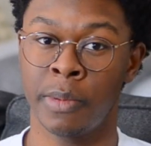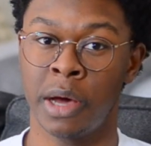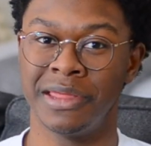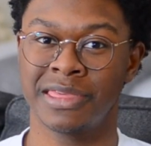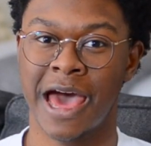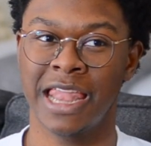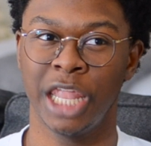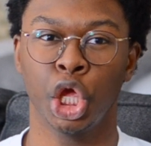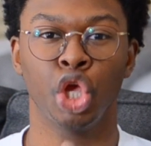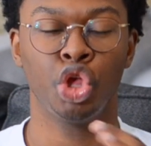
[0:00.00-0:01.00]
about is kind of
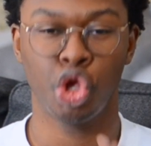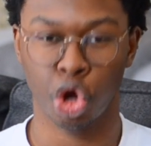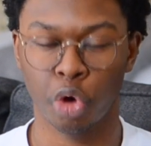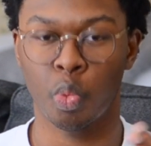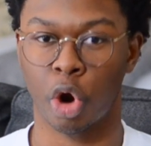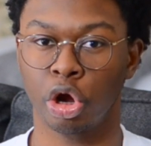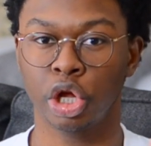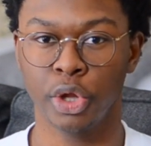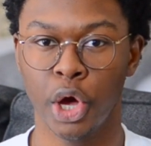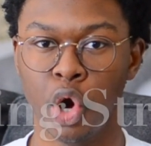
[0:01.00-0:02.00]
like your
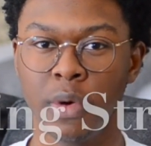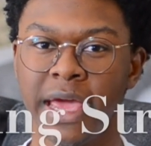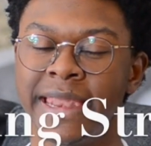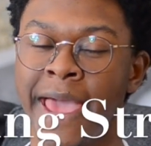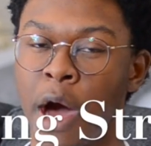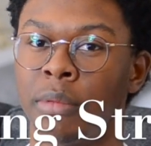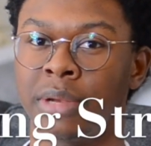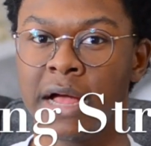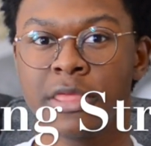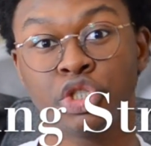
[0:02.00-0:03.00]
workload and how
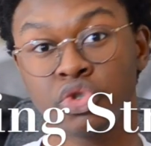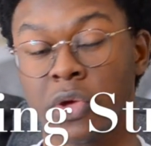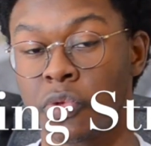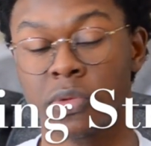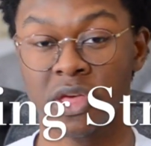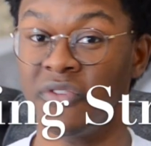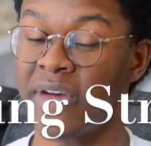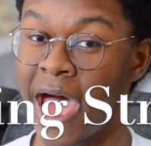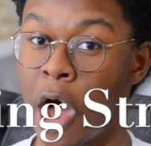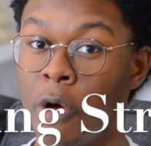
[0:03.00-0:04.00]
not to stress yourself
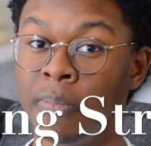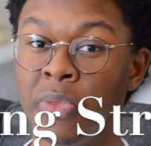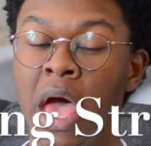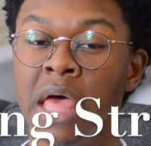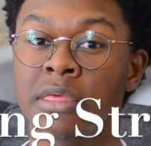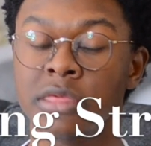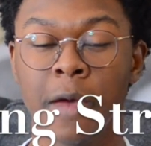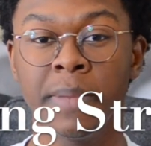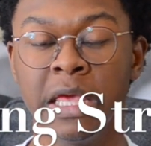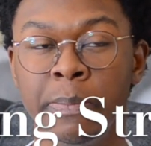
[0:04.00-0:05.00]
out.
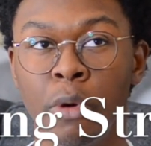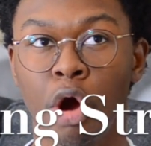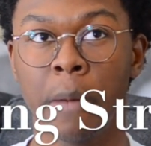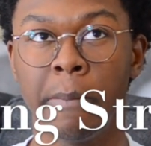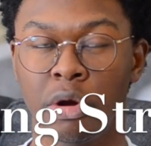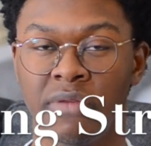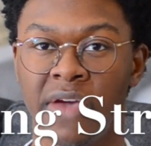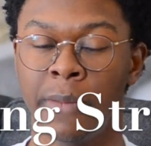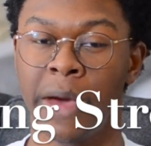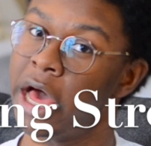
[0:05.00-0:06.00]
Some people are
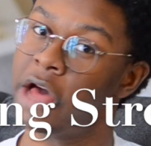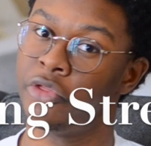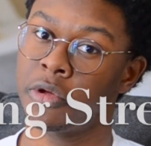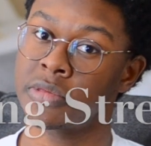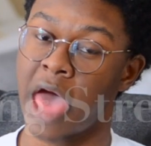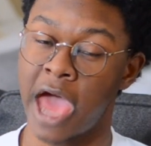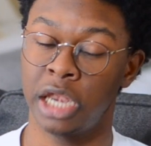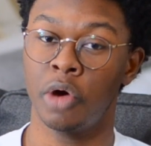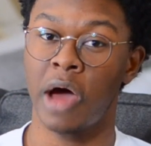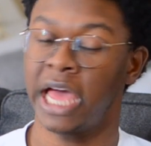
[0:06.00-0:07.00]
motivated by others. I
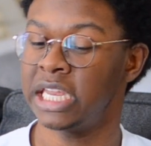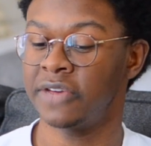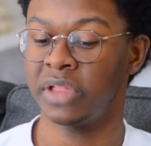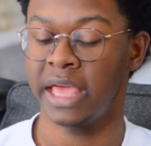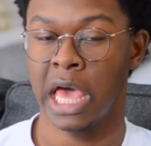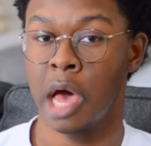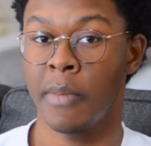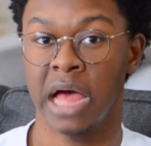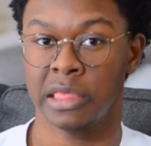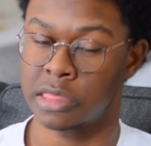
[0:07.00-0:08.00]
know I definitely am.
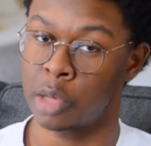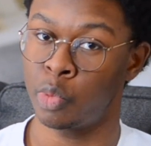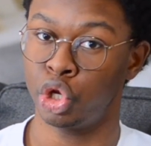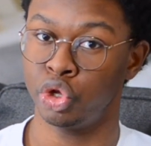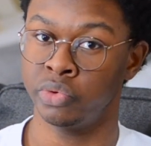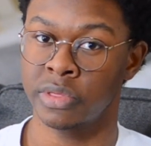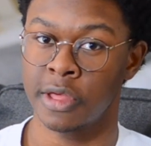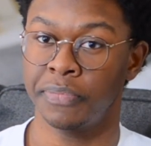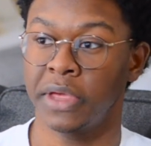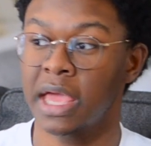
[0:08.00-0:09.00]
I see someone doing
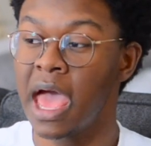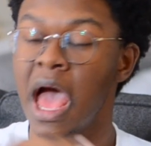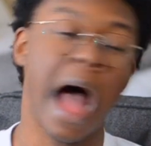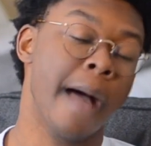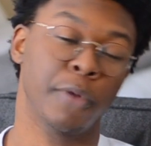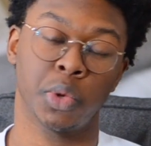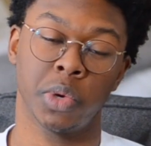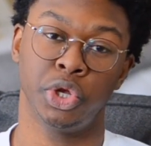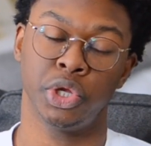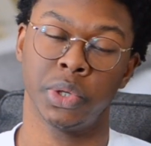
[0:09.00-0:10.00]
something, I'm going to
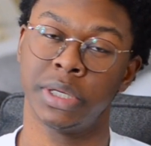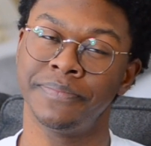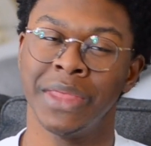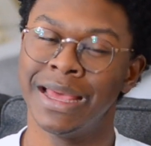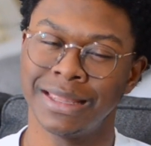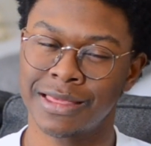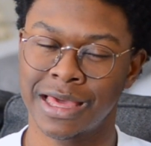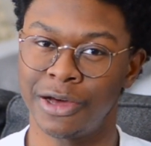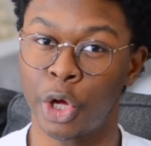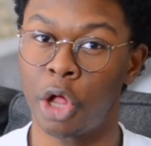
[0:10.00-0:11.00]
want to do it. That's
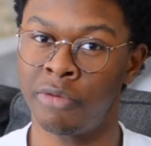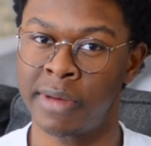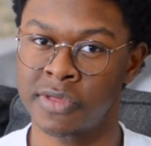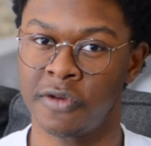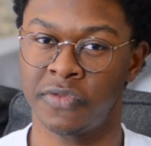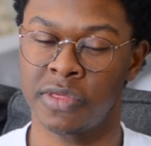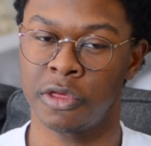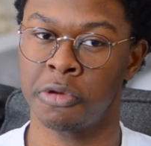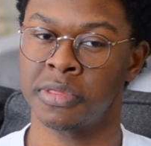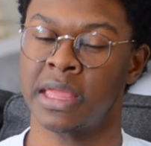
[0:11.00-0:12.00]
kind of a goal of myself this
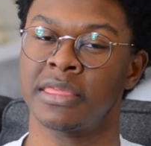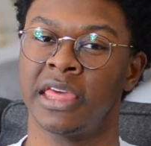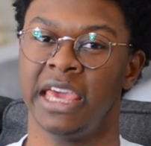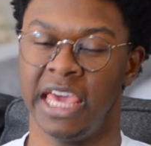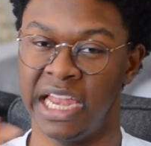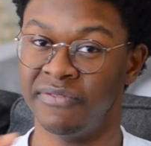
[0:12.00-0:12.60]
year. It's not to like